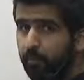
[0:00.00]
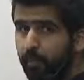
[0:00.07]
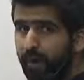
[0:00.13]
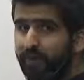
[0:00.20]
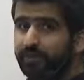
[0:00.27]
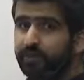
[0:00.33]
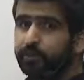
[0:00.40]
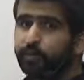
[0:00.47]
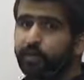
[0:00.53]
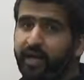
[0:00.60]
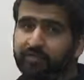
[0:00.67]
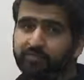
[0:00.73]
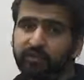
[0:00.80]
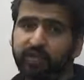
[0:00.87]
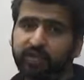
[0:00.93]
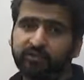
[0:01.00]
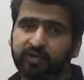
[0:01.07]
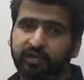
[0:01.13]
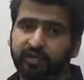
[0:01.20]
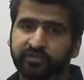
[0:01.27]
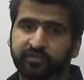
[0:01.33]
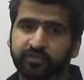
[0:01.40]
magnitude as well as
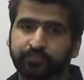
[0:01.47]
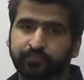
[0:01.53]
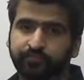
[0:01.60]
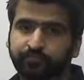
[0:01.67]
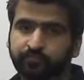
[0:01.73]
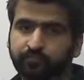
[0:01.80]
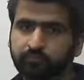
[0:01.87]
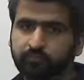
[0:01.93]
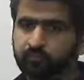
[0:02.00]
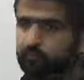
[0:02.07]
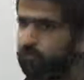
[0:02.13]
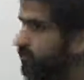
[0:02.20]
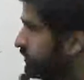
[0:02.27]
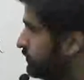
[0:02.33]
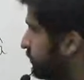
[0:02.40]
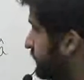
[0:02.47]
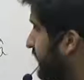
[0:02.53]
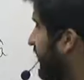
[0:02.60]
direction. So